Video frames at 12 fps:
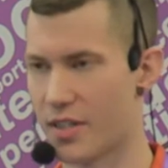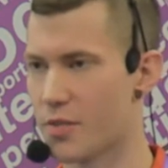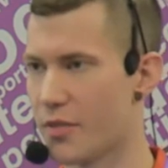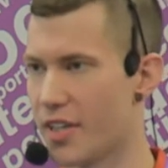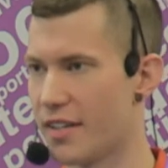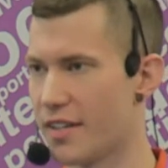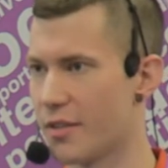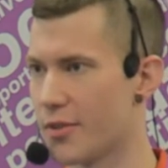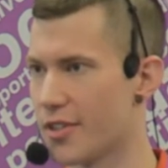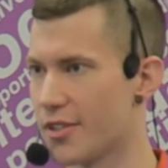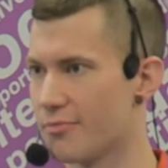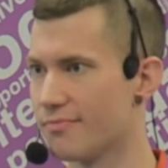explain that
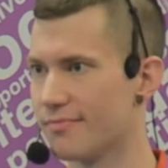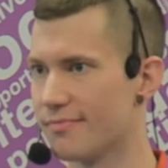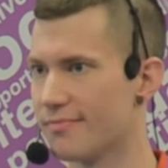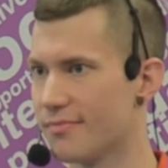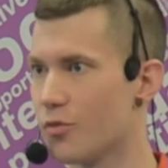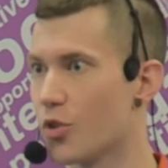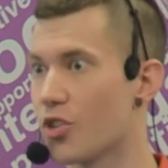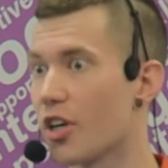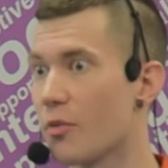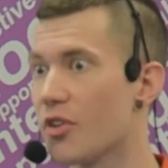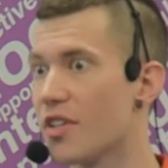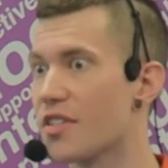we're we're
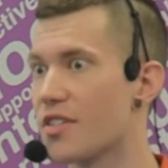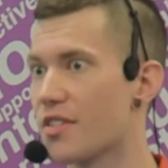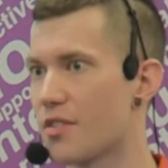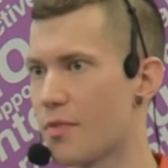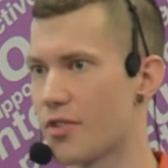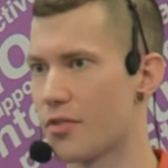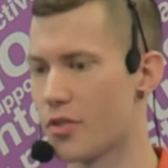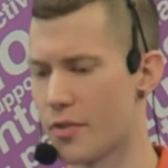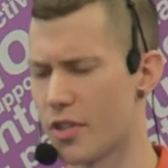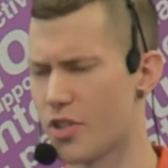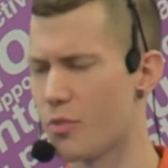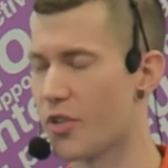talking about this special terminology.